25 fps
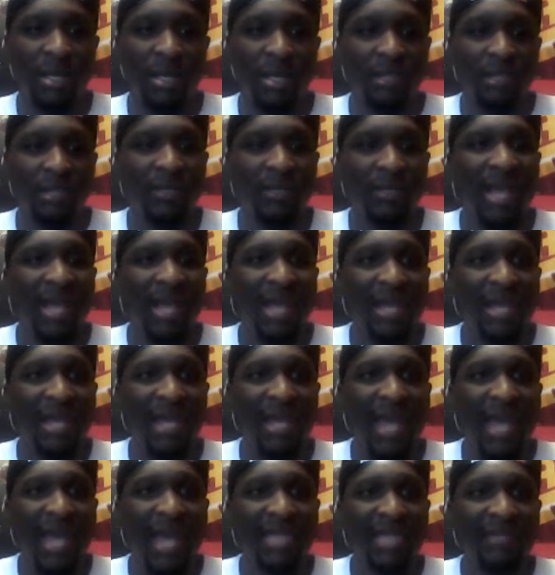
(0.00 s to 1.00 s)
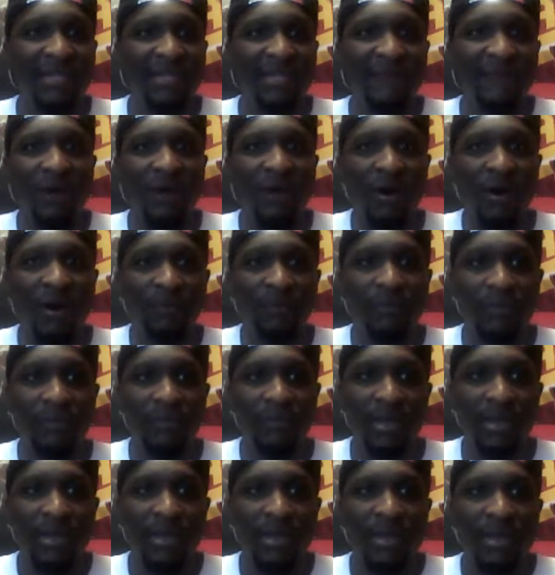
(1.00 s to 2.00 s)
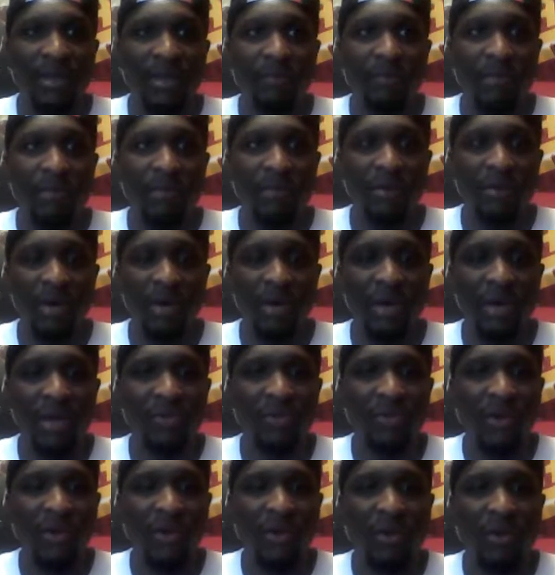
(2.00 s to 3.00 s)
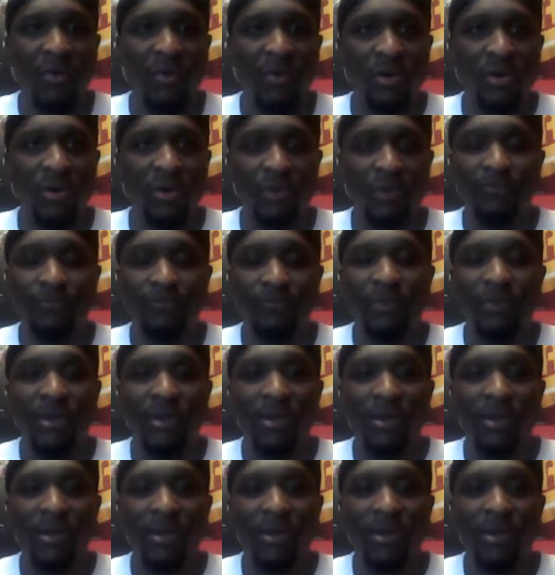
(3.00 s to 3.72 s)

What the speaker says: until he had that nasty fall middle third quarter.